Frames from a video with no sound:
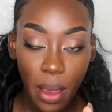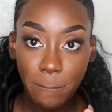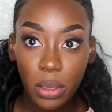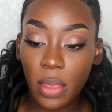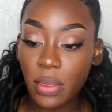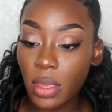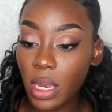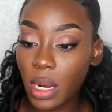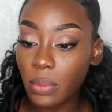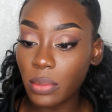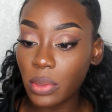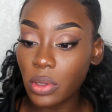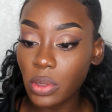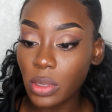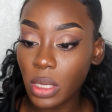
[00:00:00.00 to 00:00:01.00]
And then I'm
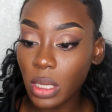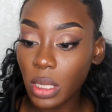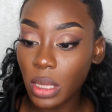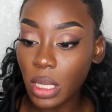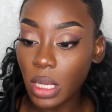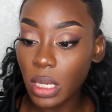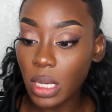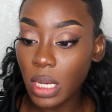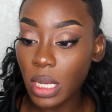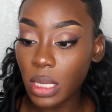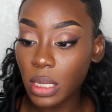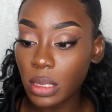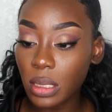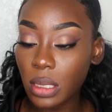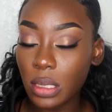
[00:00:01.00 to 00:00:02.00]
using the N Y
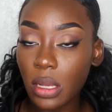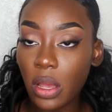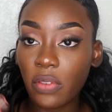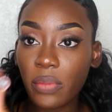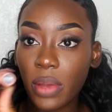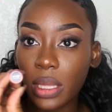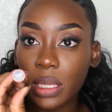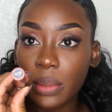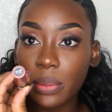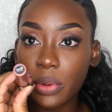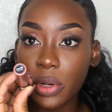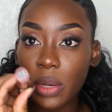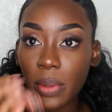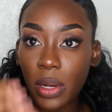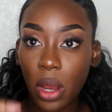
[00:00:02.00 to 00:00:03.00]
X Soft Matte Lip
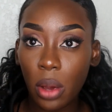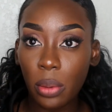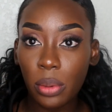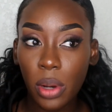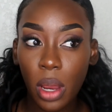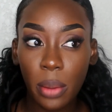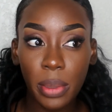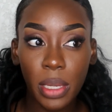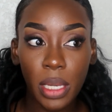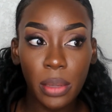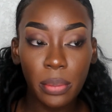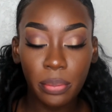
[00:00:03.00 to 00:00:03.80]
Cream in Abu Dhabi.